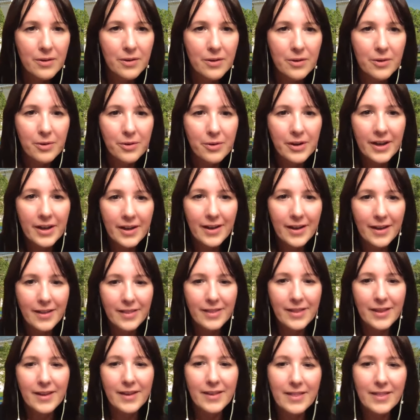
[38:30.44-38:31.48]
Okay, I
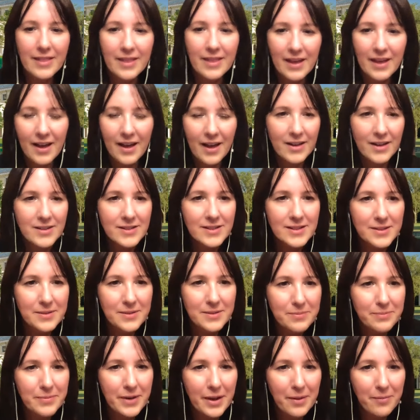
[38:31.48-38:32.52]
think that
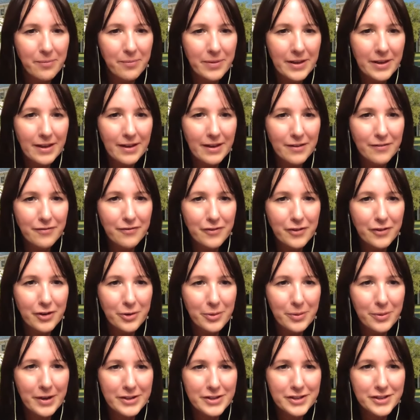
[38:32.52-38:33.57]
might be it for
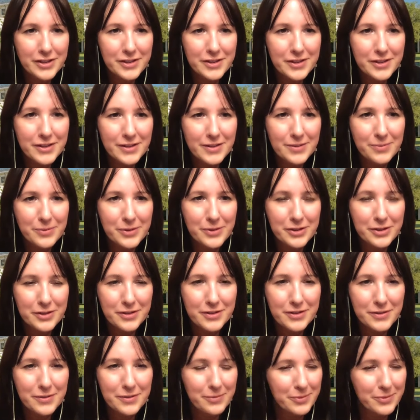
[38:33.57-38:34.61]
questions, which
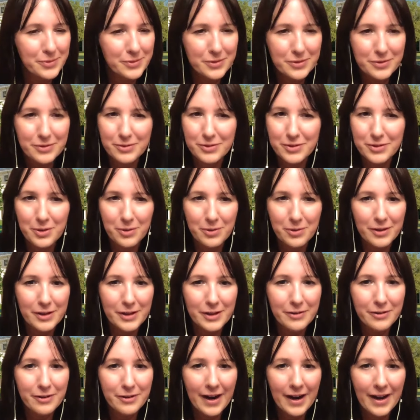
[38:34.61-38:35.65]
is totally
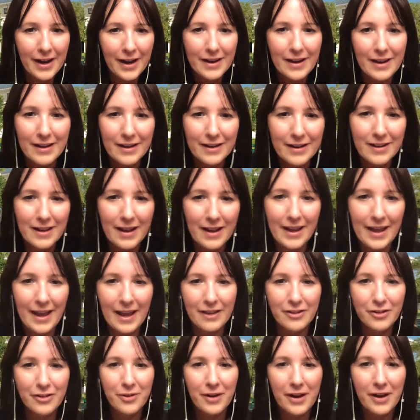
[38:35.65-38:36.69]
great. And
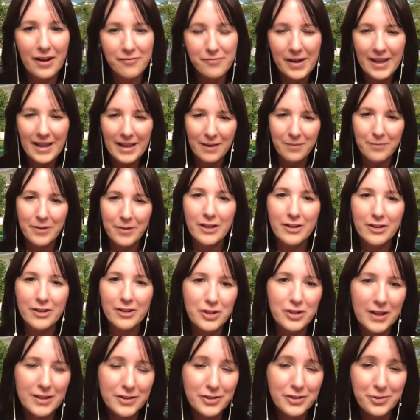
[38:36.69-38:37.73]
again, you'll have my email
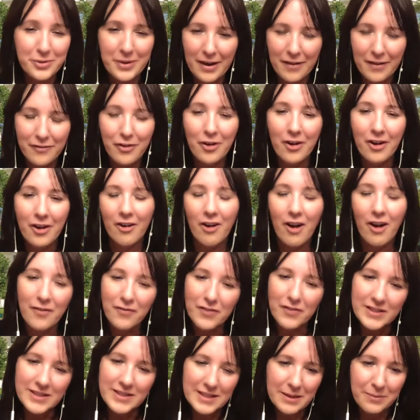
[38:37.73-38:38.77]
address, you have our
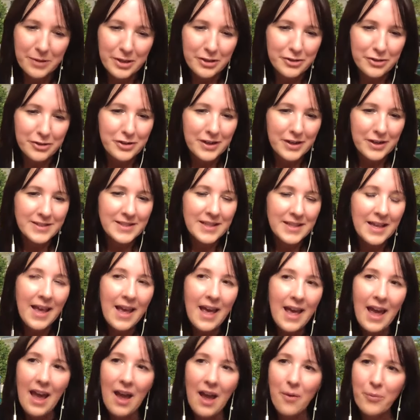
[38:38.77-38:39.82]
office email address,
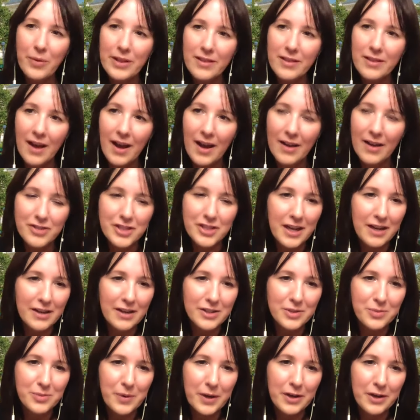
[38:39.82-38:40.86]
and we live chat
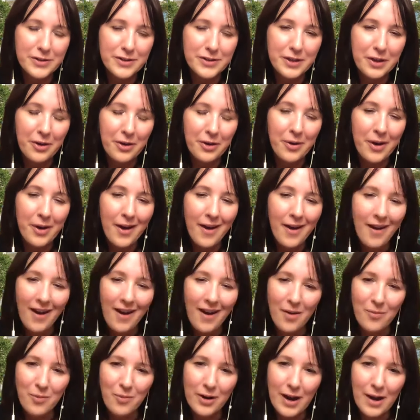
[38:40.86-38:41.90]
as well. So
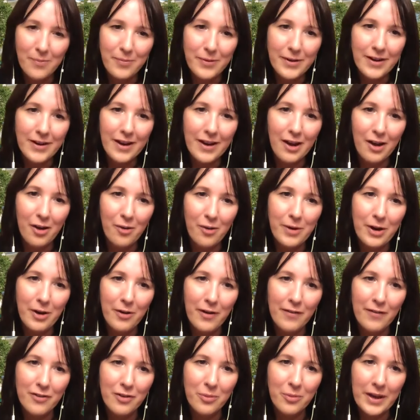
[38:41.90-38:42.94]
um, we're happy to help
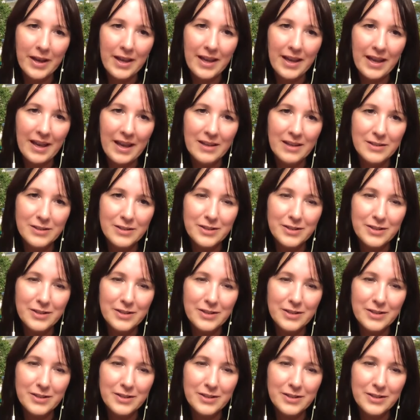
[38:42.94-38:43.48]
however we can.